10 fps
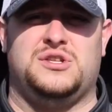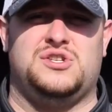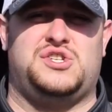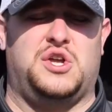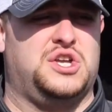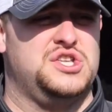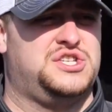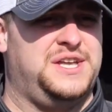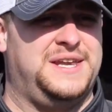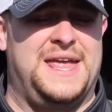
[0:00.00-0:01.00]
it so you can
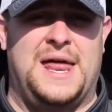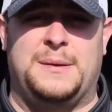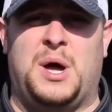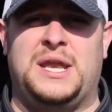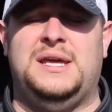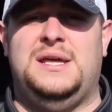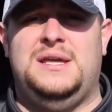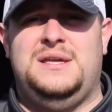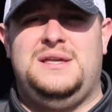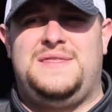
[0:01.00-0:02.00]
see it again, but
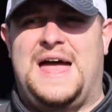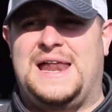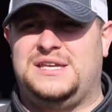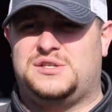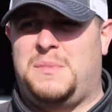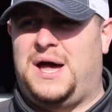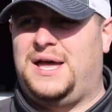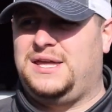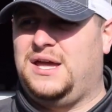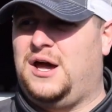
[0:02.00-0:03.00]
that is
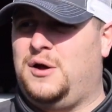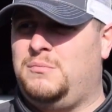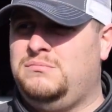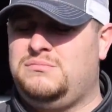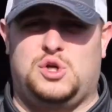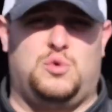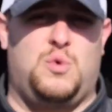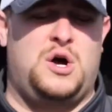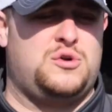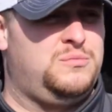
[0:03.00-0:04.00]
my um, little
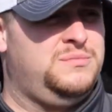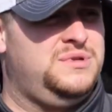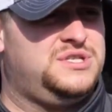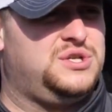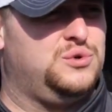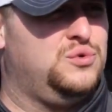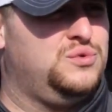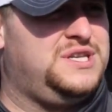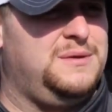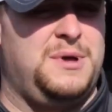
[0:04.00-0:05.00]
welcome to
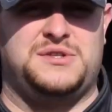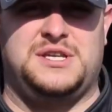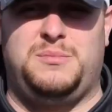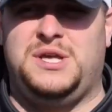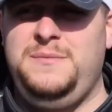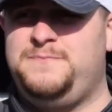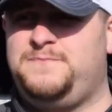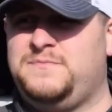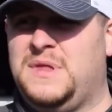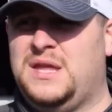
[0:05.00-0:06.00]
Team LTB.
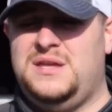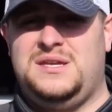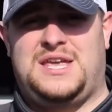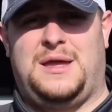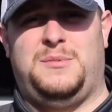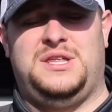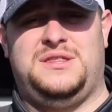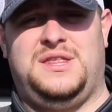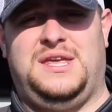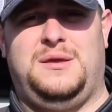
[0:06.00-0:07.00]
Came
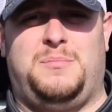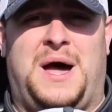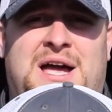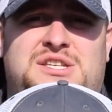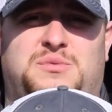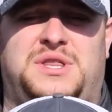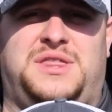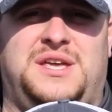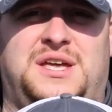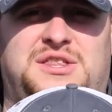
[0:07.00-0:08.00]
in the box
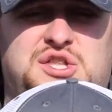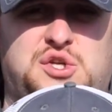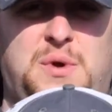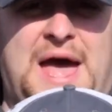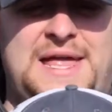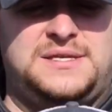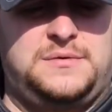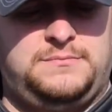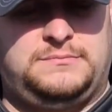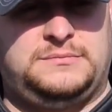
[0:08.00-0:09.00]
with the, the two hats.
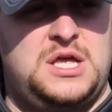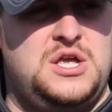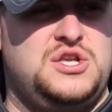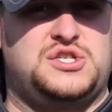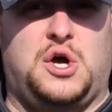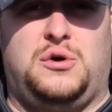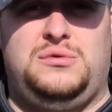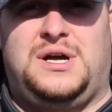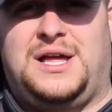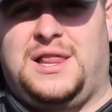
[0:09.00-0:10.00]
So
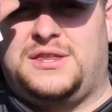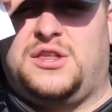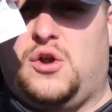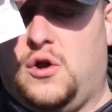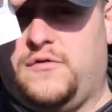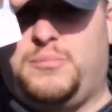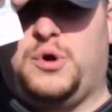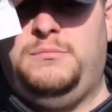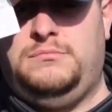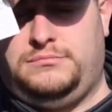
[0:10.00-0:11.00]
I like the curved
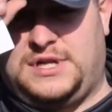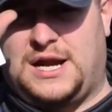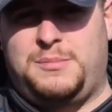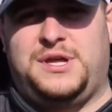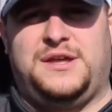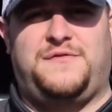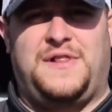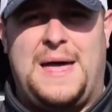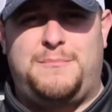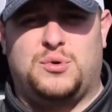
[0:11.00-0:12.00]
brim, not a big
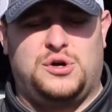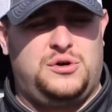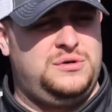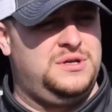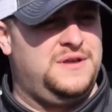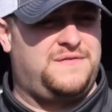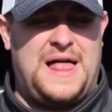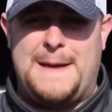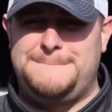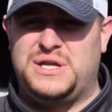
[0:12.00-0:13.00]
flat bill,
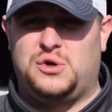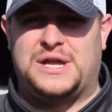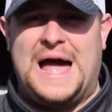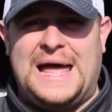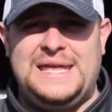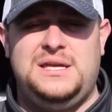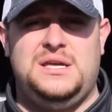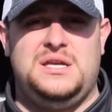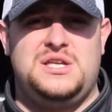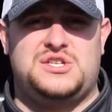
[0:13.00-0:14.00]
flat bill guy.
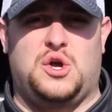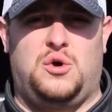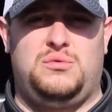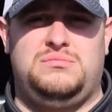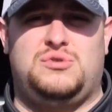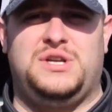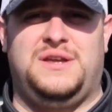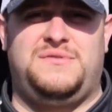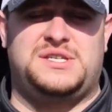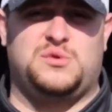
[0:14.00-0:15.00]
So I'm gonna
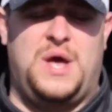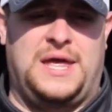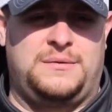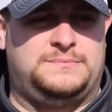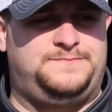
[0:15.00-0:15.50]
give this away.